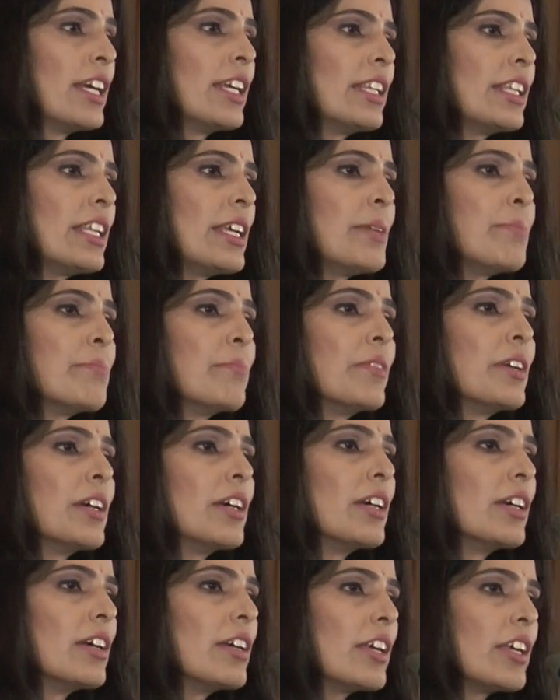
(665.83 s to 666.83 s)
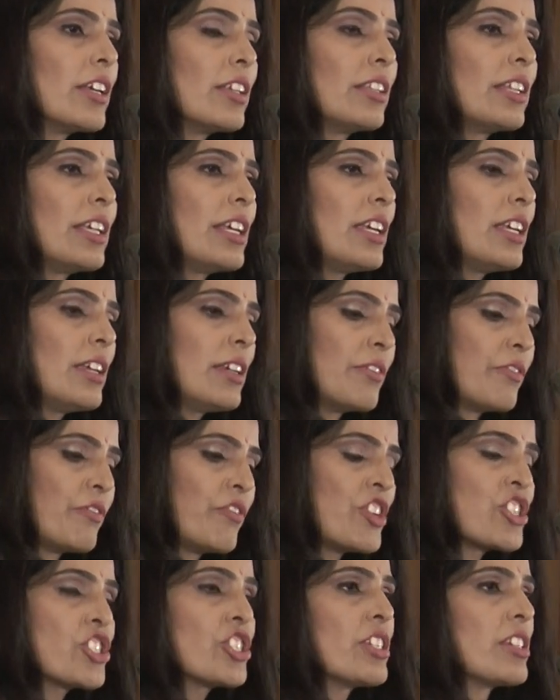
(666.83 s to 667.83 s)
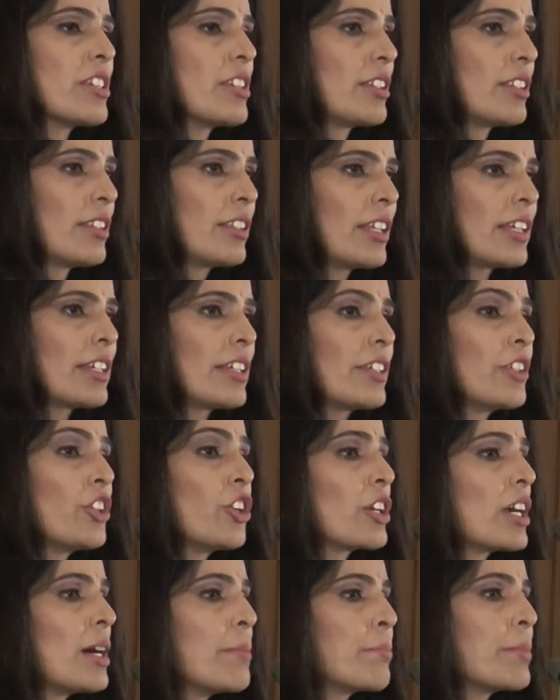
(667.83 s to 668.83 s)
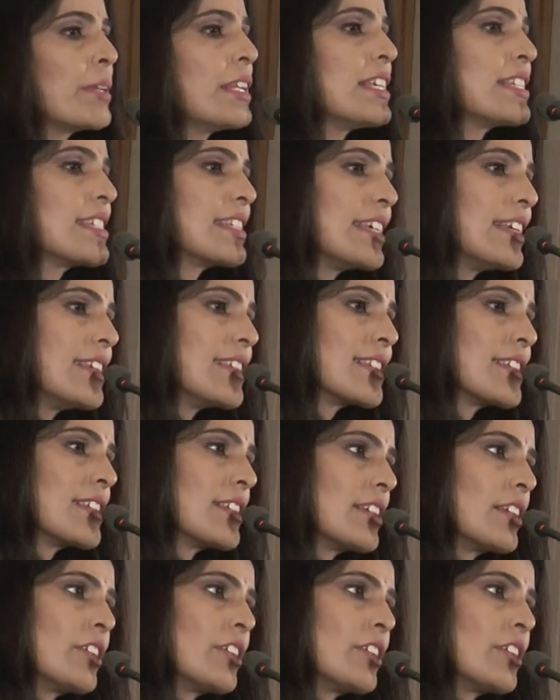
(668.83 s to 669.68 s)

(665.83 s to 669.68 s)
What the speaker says: The vision that your company sees,